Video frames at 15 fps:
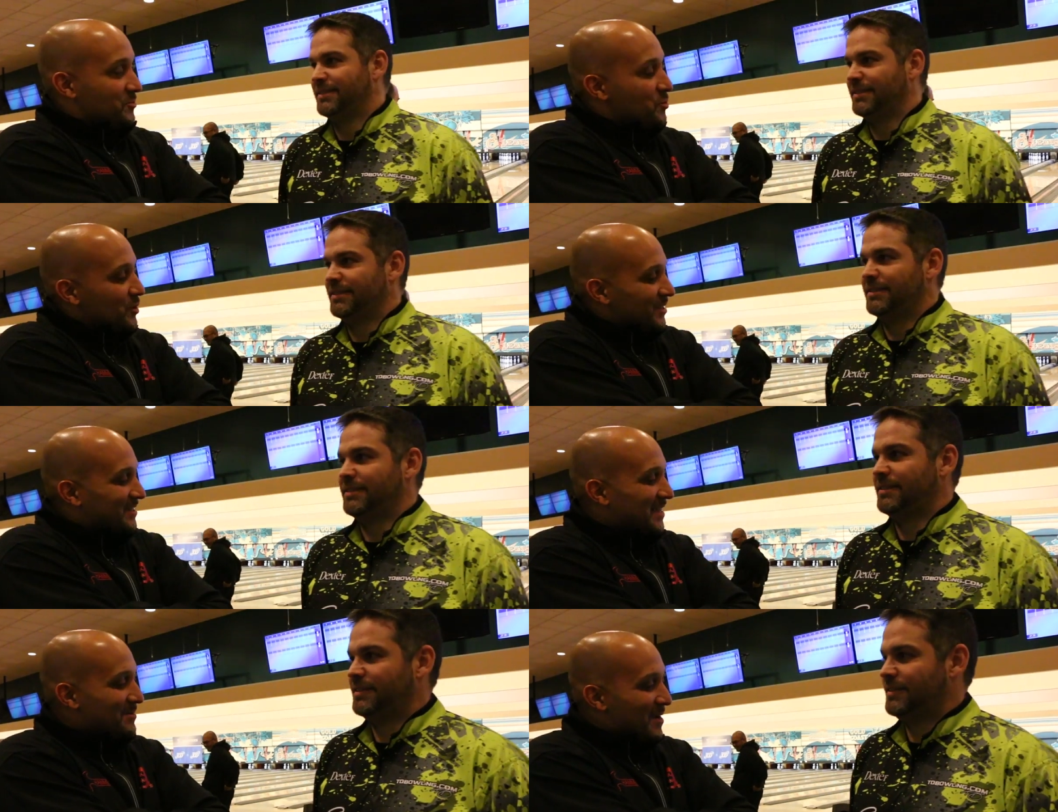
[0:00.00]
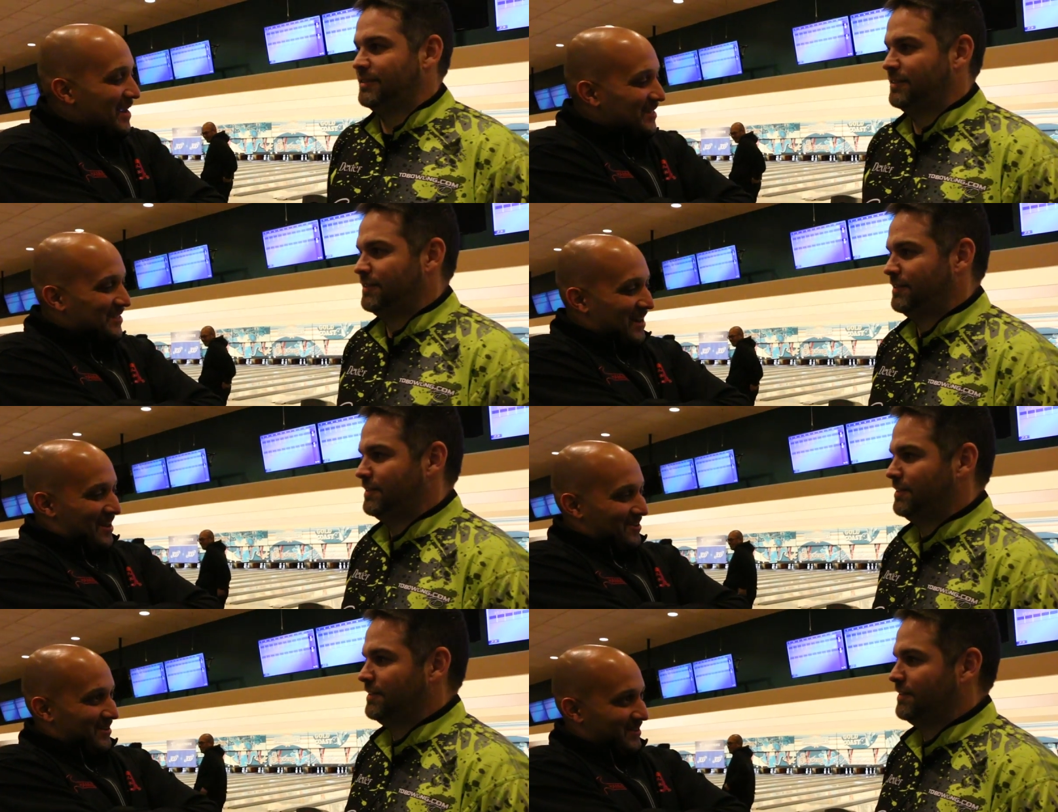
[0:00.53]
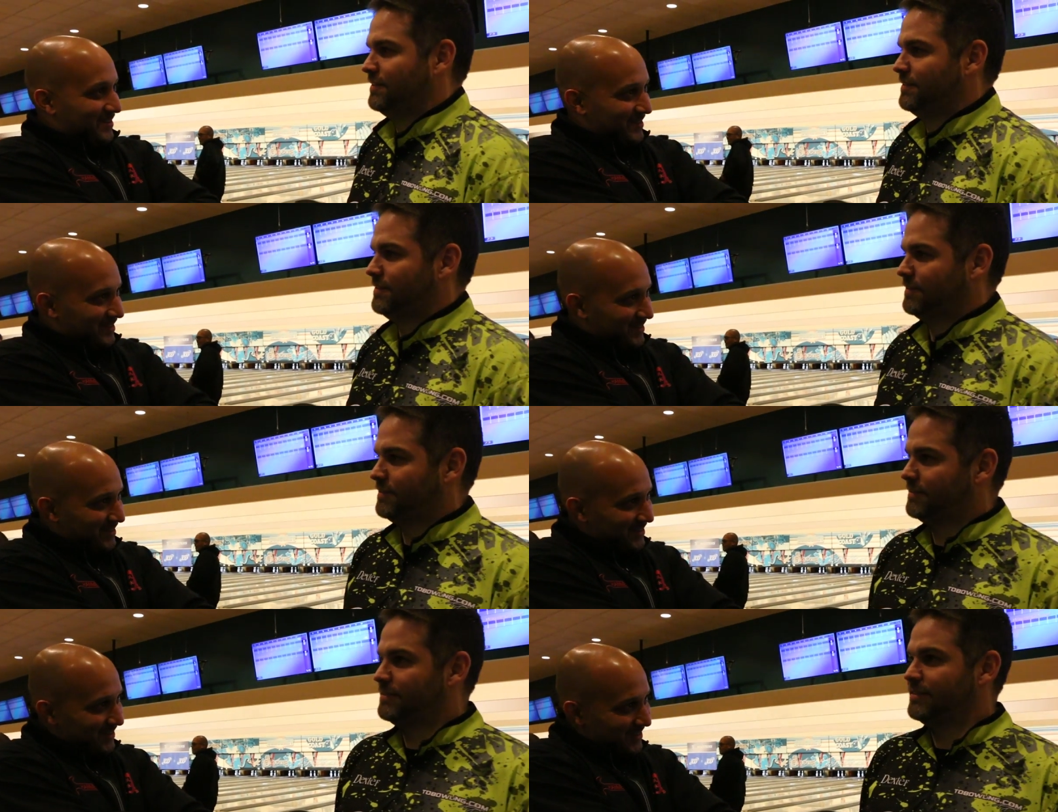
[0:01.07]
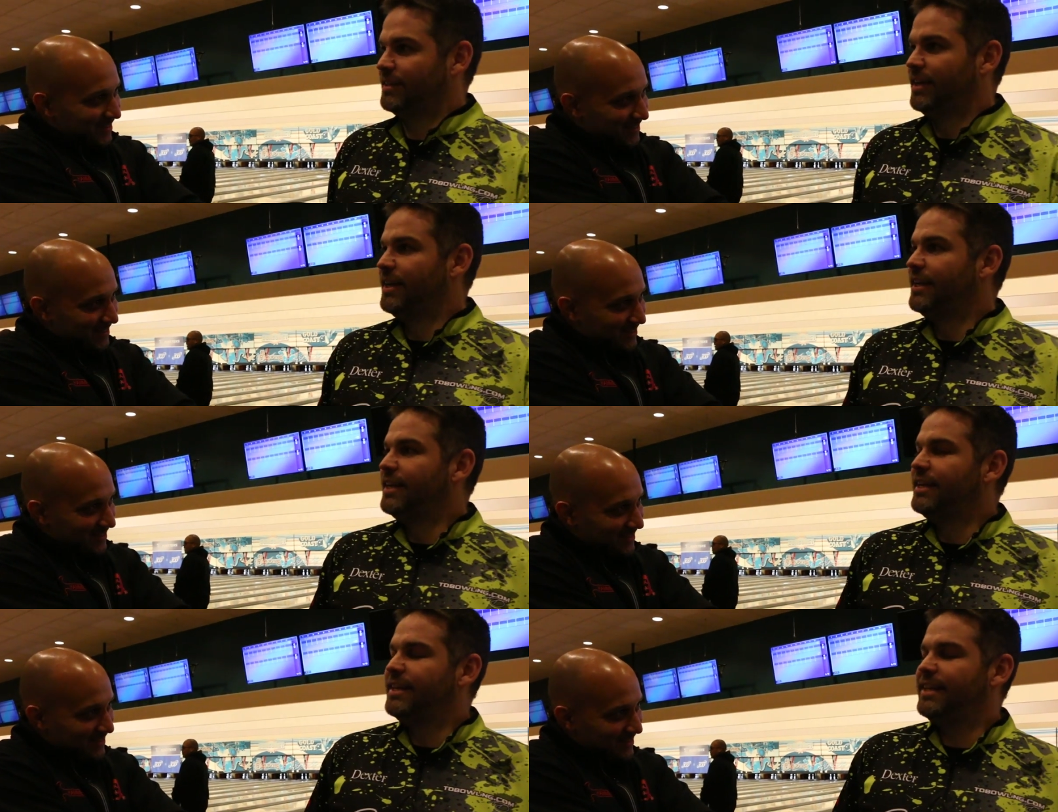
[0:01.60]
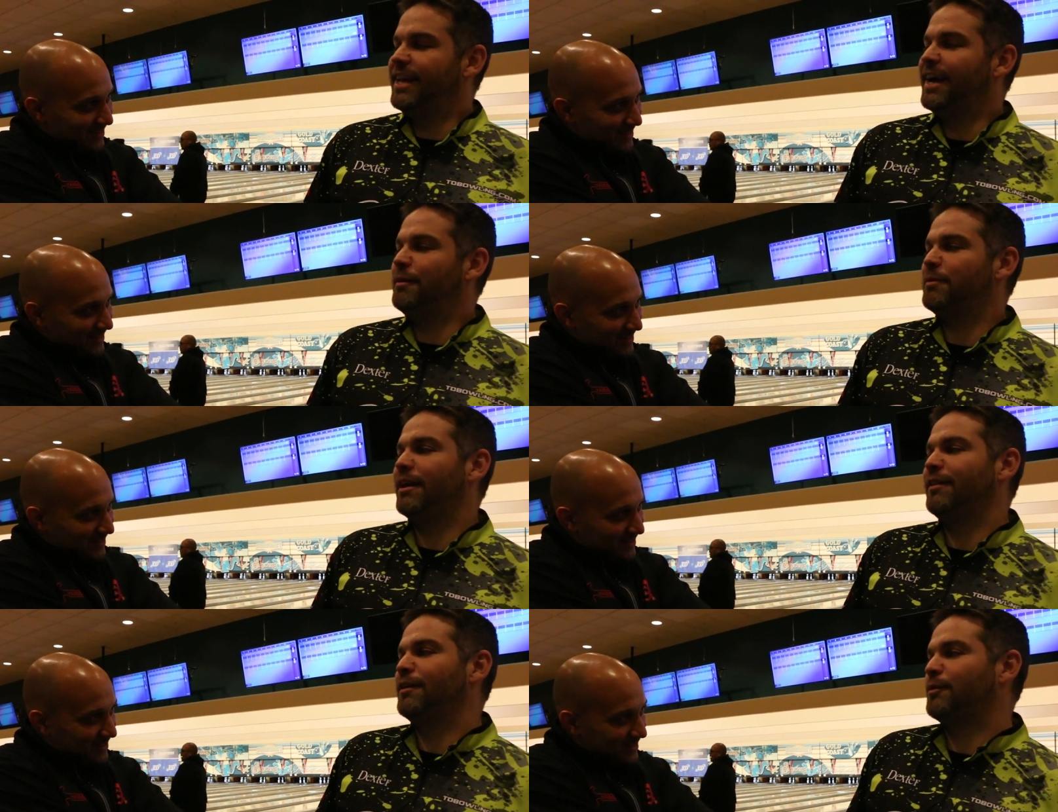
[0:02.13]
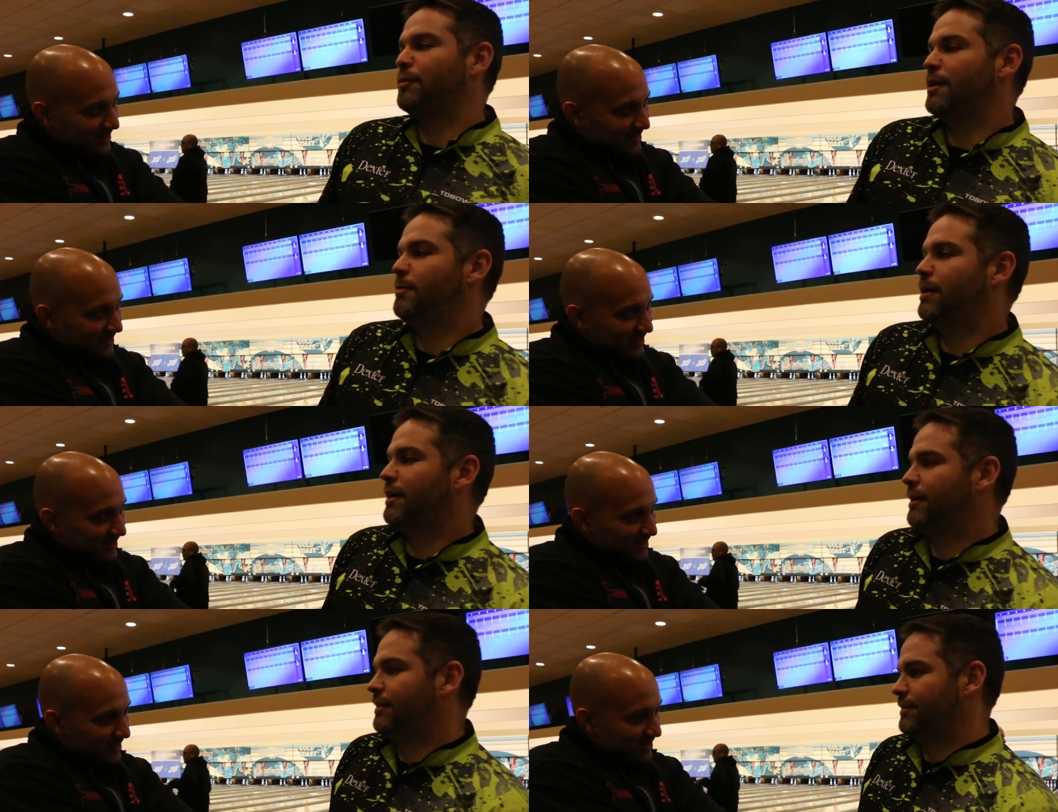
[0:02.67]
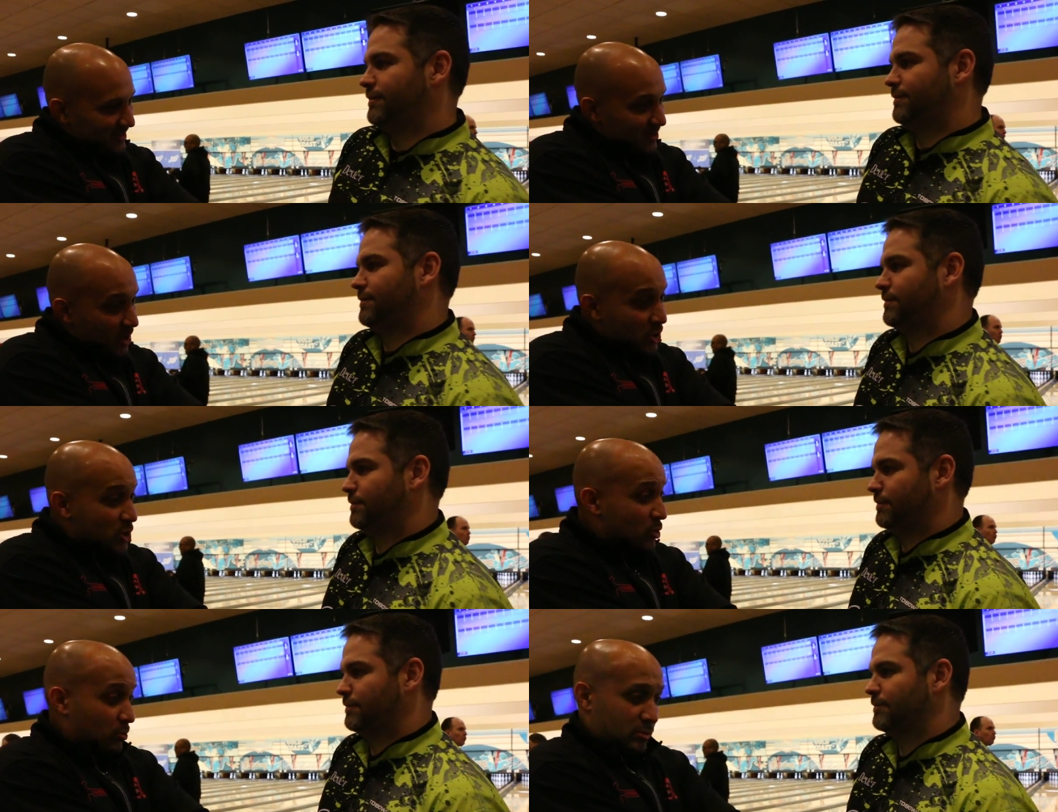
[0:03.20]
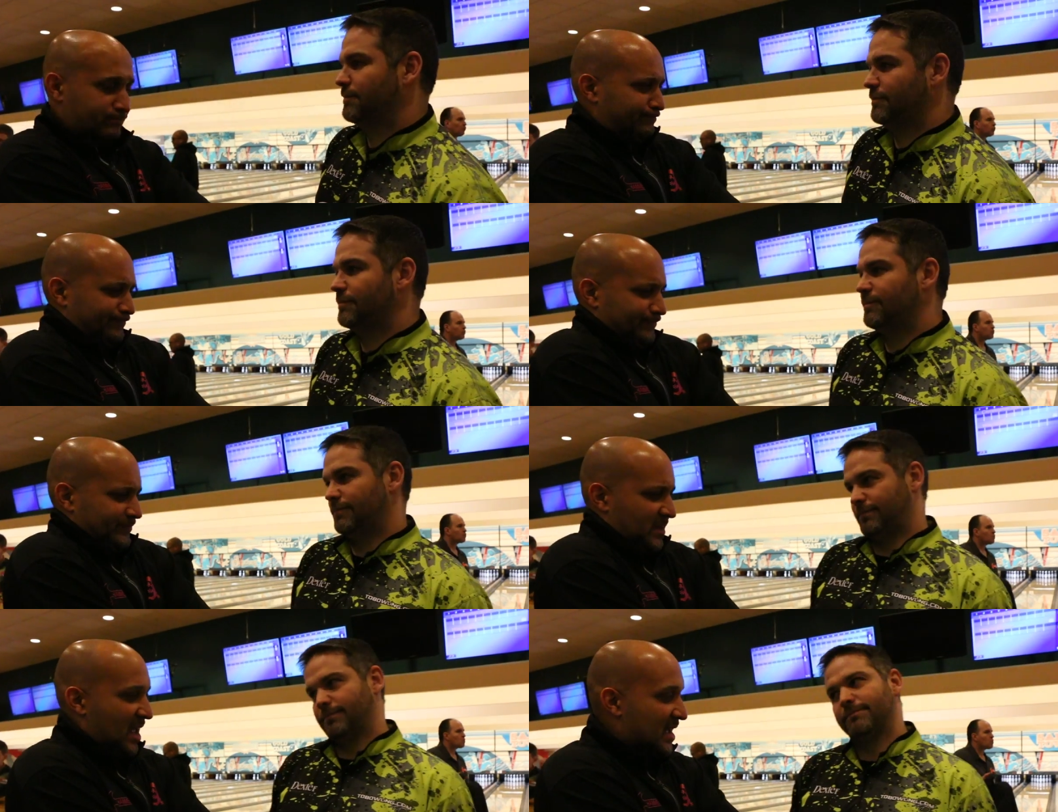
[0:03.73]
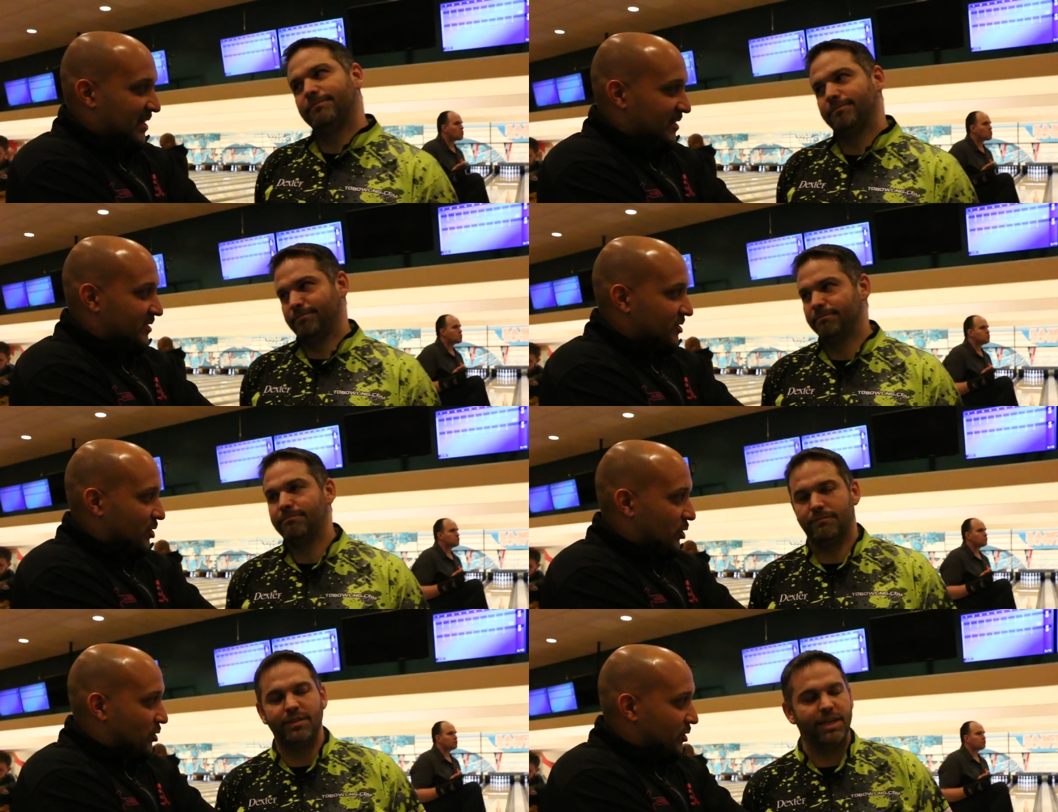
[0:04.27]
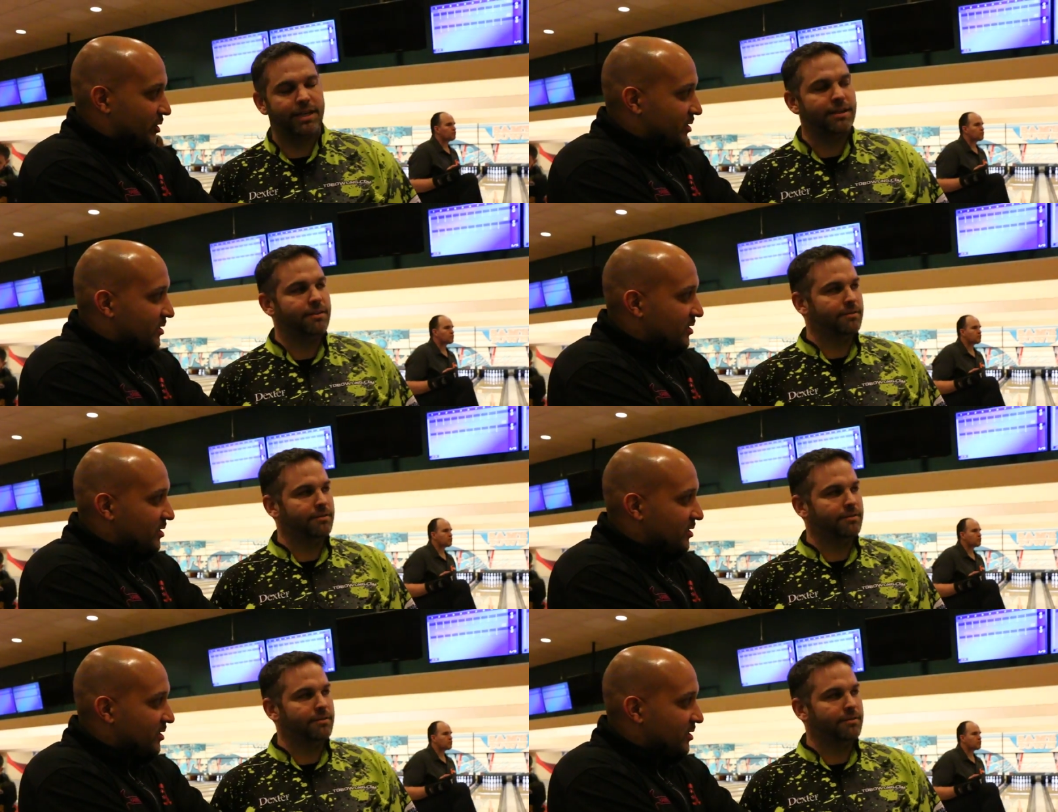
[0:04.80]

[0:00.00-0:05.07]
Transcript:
Speaker 1: We're the same age now.
Speaker 2: Yeah, but I look way better.
Speaker 1: Are you head and
Speaker 2: shoulders.